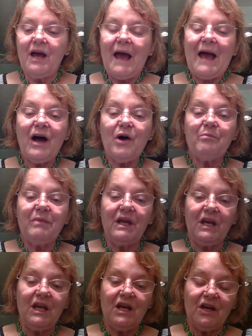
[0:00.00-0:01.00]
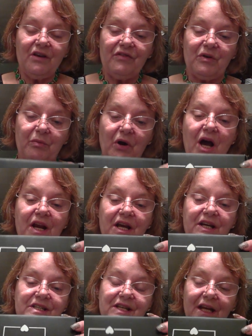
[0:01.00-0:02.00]
how many of the
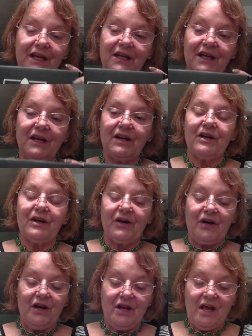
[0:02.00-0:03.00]
products in here